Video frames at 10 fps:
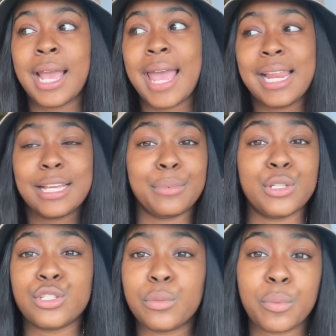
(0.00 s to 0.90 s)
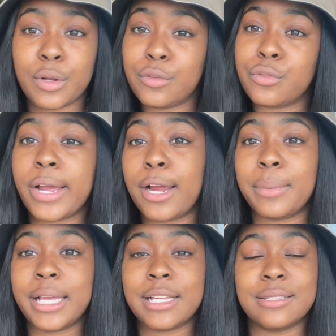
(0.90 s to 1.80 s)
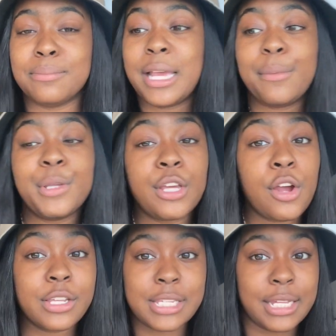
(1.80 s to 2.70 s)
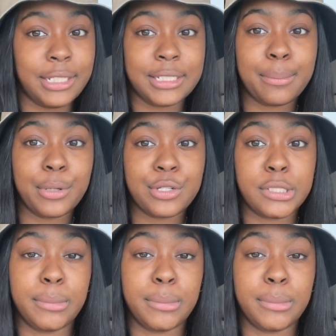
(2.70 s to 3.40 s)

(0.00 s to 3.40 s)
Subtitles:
and it can be super unfair, because maybe they are exactly like that person,